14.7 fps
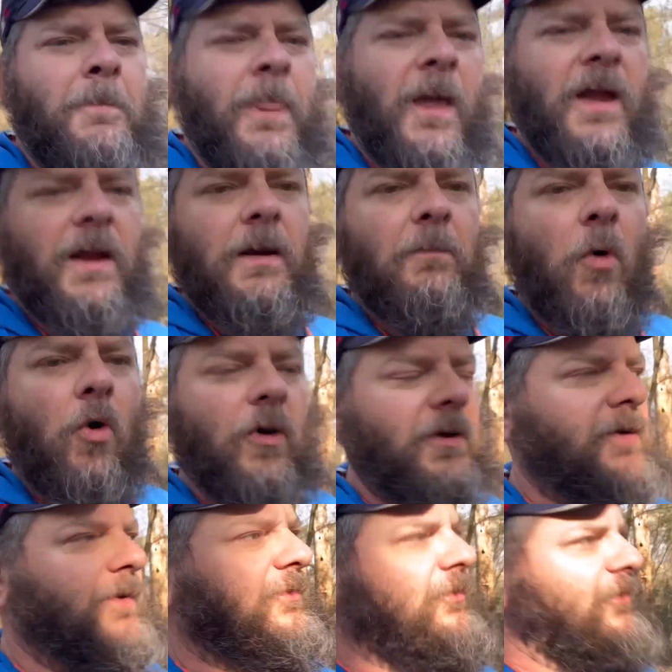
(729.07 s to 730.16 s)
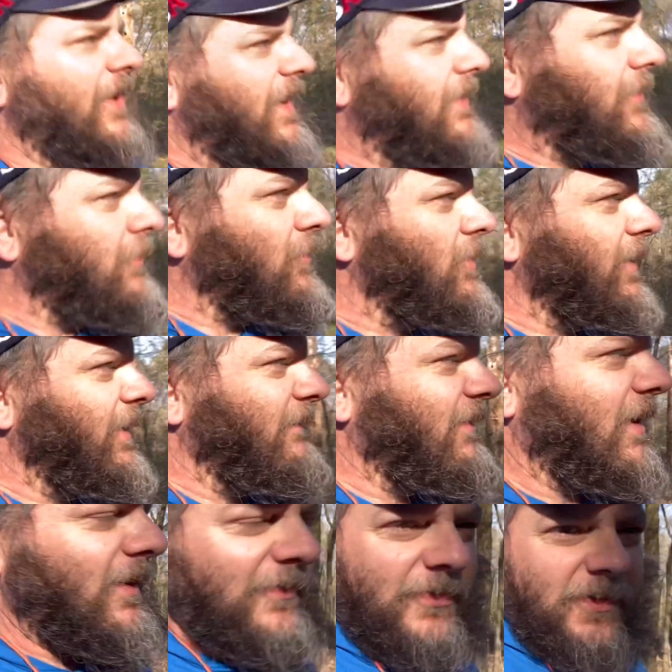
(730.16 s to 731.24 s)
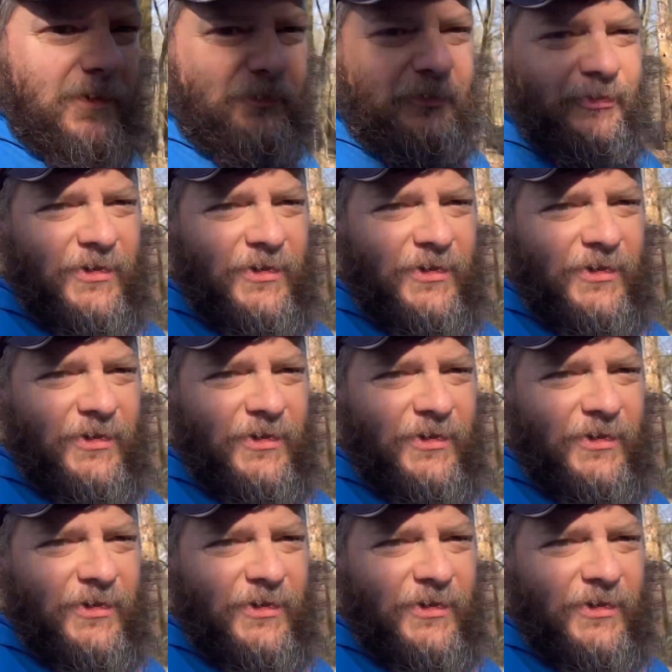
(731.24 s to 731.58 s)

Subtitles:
Hey, good morning. It's day 3 of our trip,